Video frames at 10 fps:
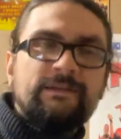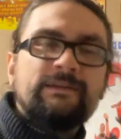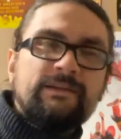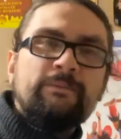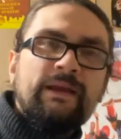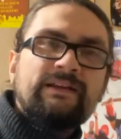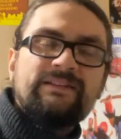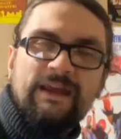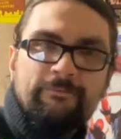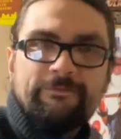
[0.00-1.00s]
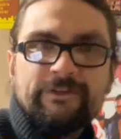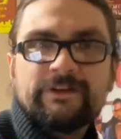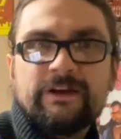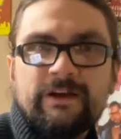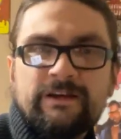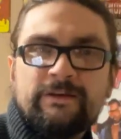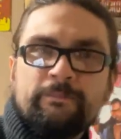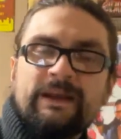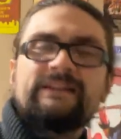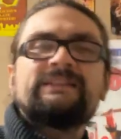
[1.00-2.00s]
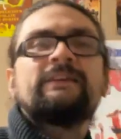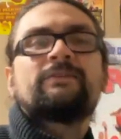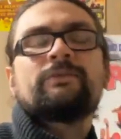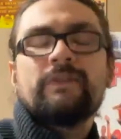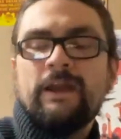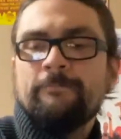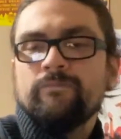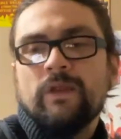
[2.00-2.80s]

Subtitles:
makes them feel good and makes sense for them.